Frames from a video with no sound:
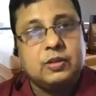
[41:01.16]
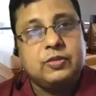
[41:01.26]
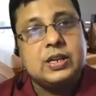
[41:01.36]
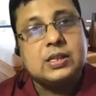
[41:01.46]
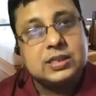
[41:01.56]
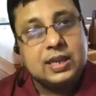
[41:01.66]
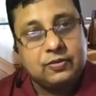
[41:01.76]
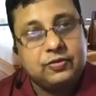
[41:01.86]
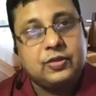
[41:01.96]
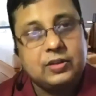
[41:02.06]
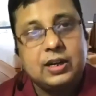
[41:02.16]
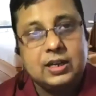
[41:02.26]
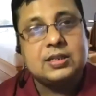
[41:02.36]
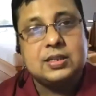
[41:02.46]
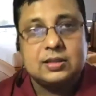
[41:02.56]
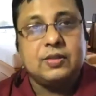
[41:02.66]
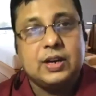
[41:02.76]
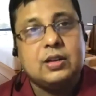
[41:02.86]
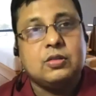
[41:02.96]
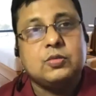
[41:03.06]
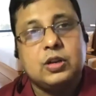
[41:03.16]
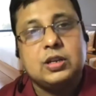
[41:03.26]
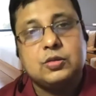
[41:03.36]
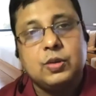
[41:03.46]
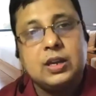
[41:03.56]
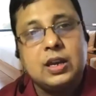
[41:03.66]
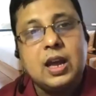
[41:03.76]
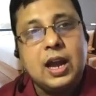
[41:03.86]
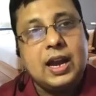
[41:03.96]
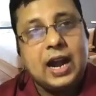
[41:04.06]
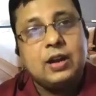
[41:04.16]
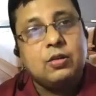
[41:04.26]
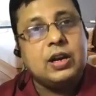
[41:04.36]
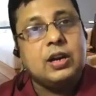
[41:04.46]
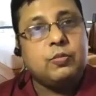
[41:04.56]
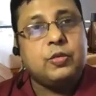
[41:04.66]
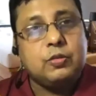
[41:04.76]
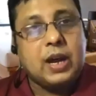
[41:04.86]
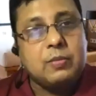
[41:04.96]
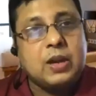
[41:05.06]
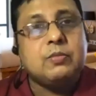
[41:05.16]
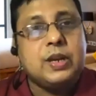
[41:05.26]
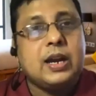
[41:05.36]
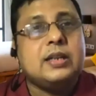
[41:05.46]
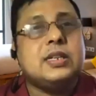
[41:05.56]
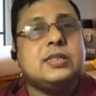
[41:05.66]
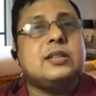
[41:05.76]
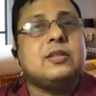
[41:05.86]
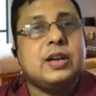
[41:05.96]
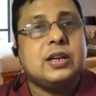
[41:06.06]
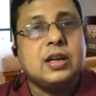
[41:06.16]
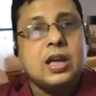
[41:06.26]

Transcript: feels safe that yes, the vendor knows what he's doing and I don't need to put my man behind chasing the vendor.